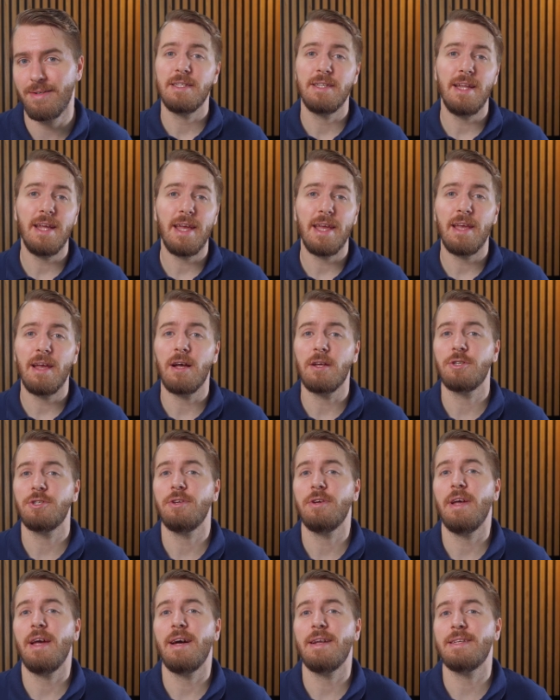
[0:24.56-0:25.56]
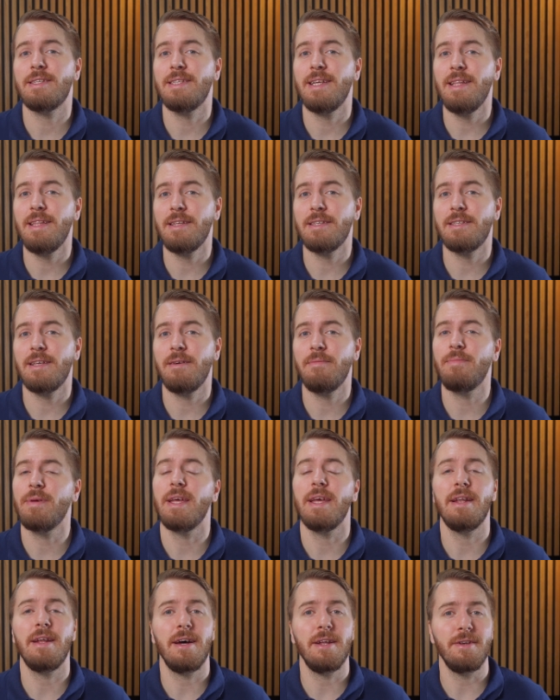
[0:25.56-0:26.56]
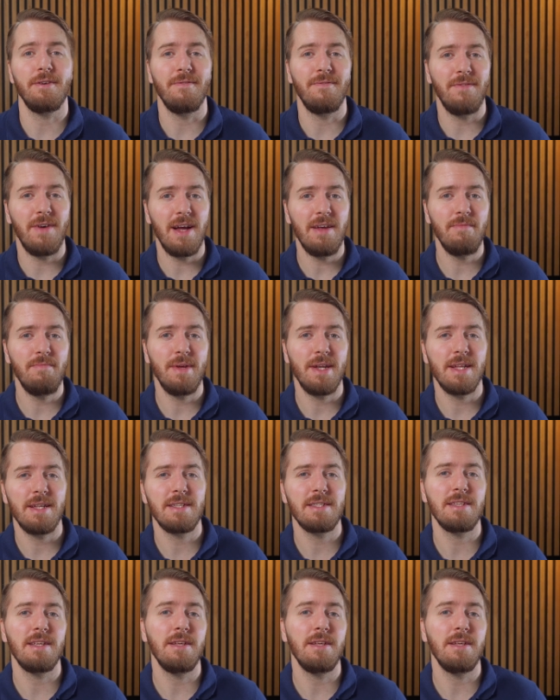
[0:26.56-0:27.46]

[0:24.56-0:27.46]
Today, I'll show you how to set this up in under 5 minutes